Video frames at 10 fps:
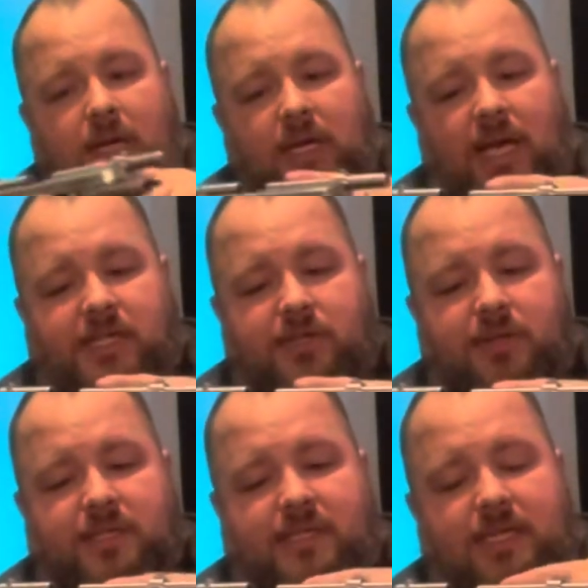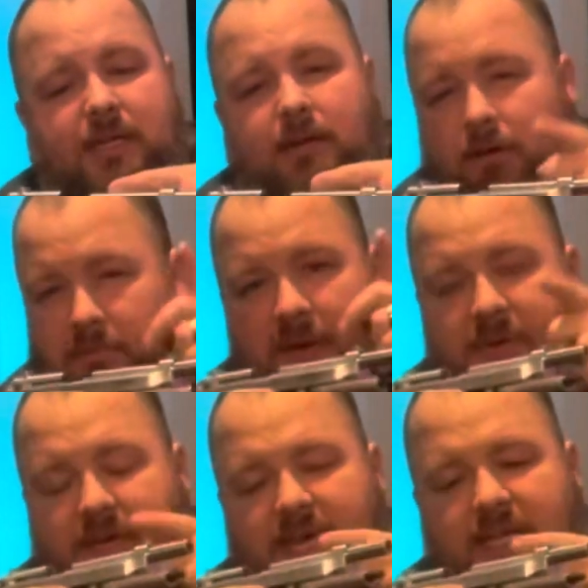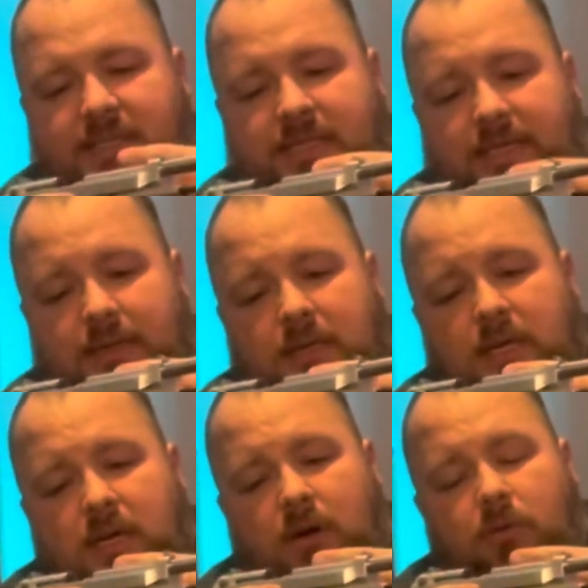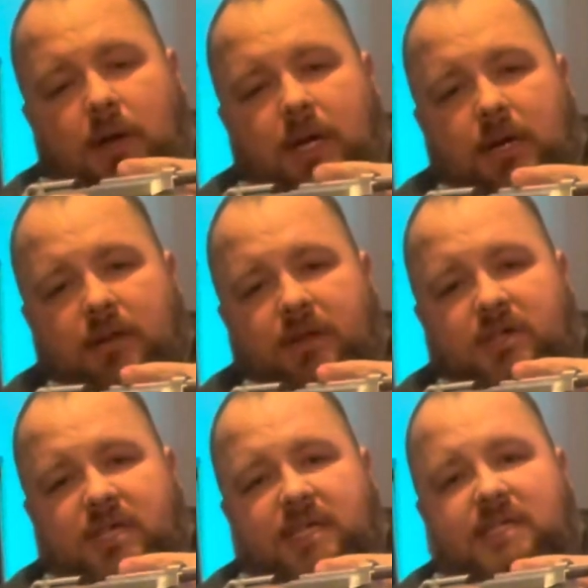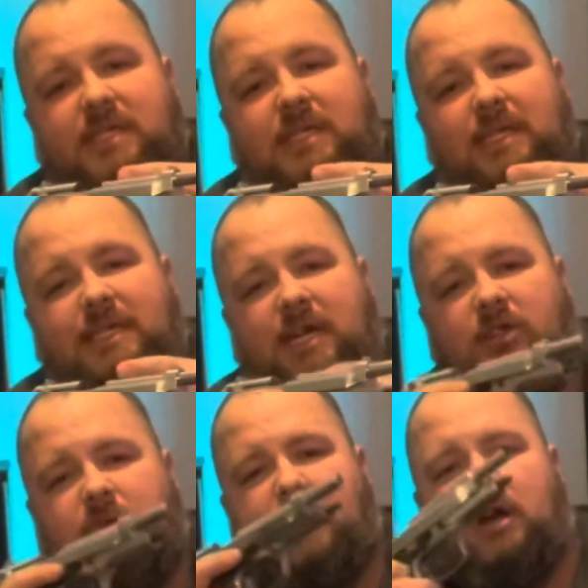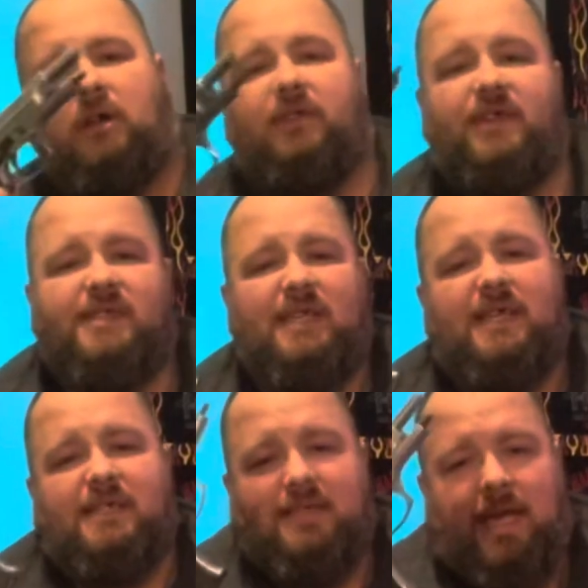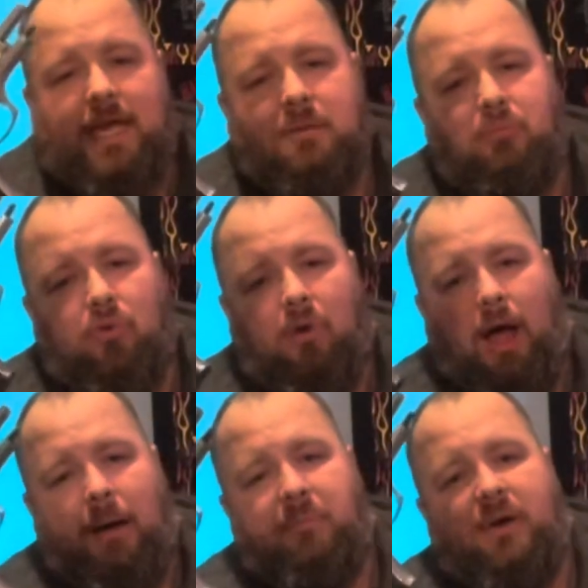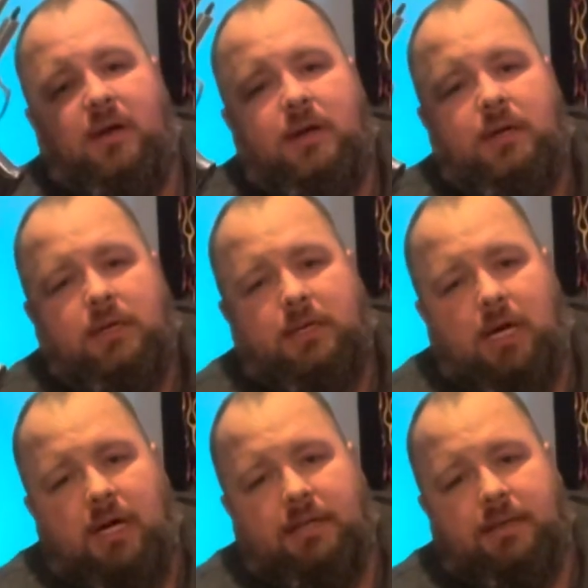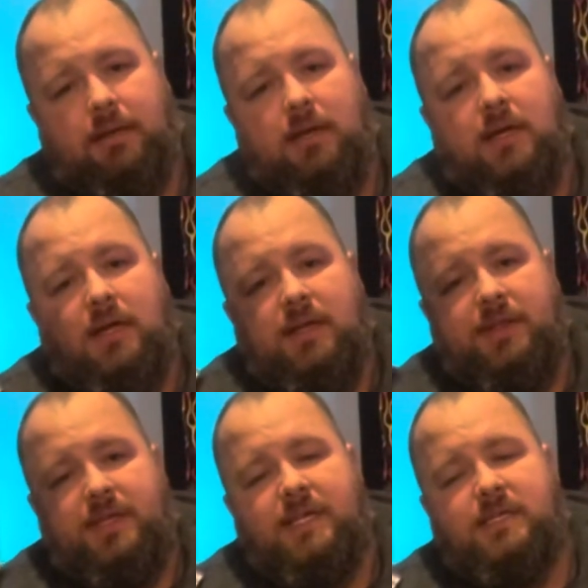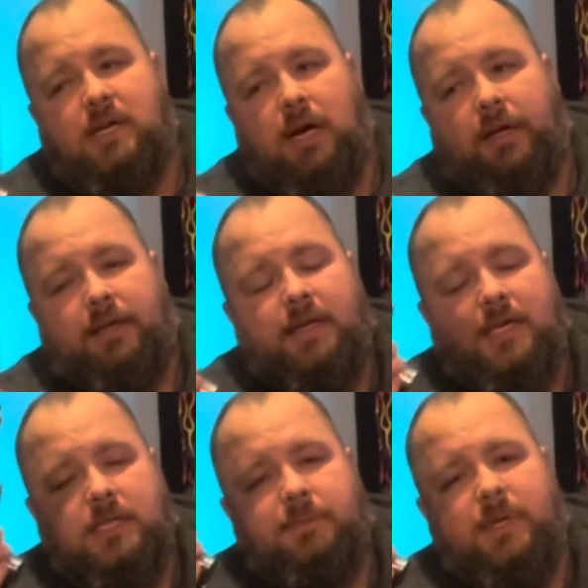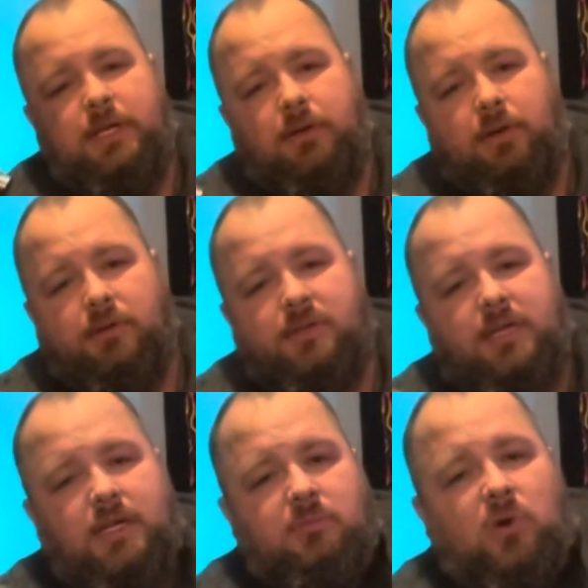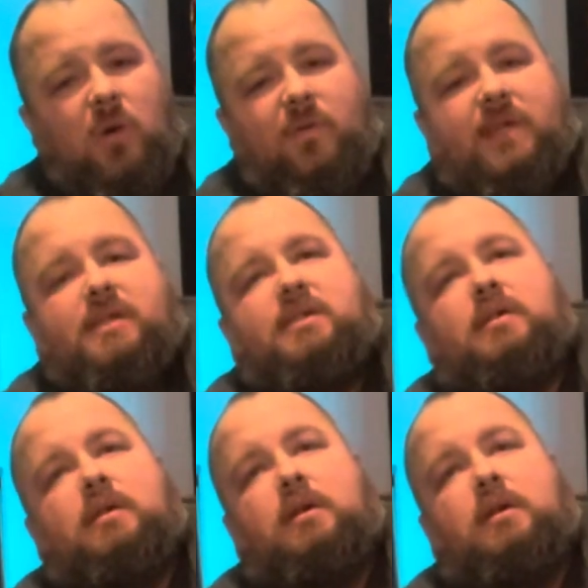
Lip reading: As you can see, or maybe you can't see, right here there's a slit down the barrel. This is a prop gun. This gun has been used in movies.